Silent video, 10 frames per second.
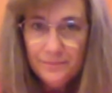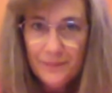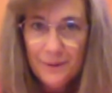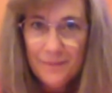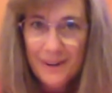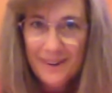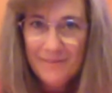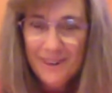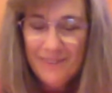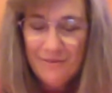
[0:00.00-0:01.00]
You might
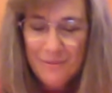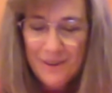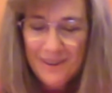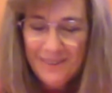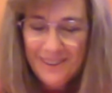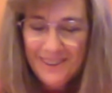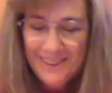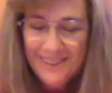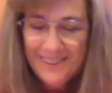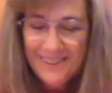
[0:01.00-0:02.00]
be familiar with
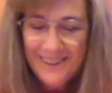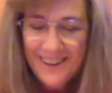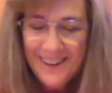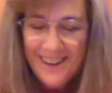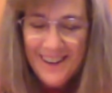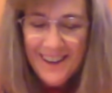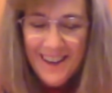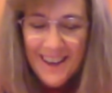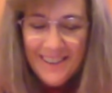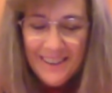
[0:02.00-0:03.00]
this story.
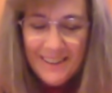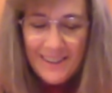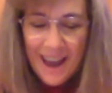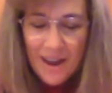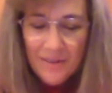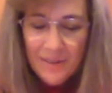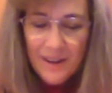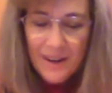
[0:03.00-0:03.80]
This town